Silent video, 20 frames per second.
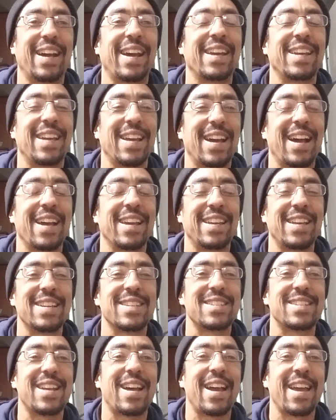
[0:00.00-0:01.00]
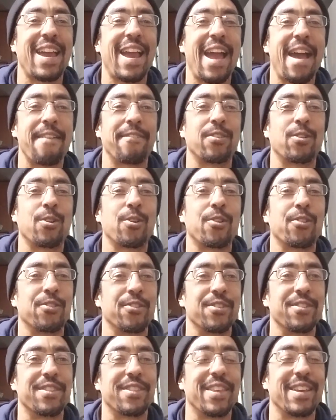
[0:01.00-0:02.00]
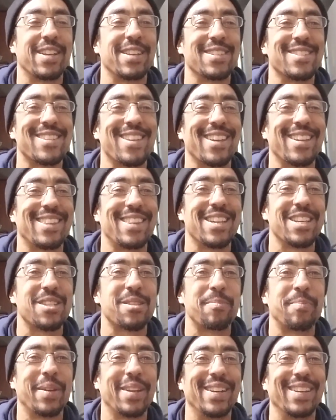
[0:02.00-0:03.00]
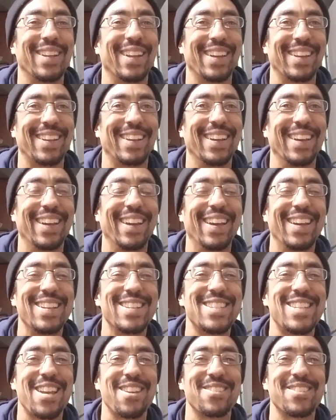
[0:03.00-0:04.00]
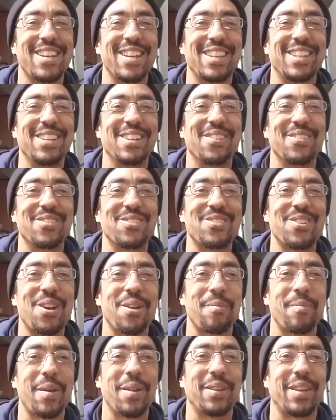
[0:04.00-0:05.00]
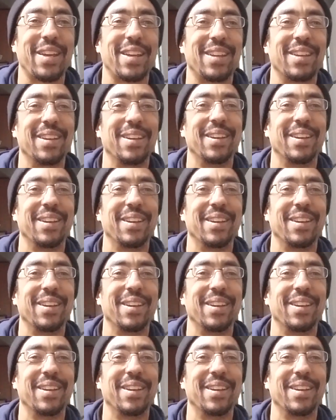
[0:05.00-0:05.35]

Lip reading: I guess I have heard things like this, but like, it sounds like, they're talking about like,